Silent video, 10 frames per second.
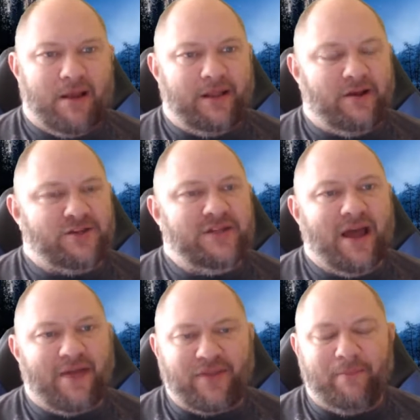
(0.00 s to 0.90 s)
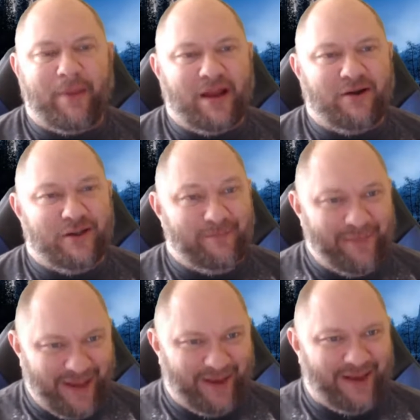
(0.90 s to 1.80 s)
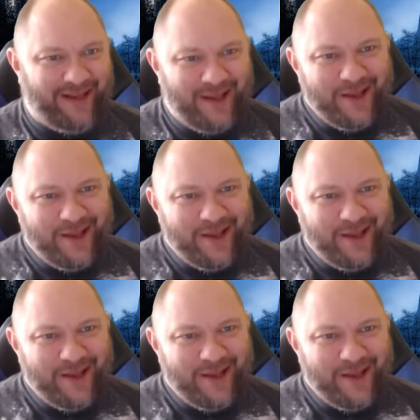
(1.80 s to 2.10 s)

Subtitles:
there's nothing better than being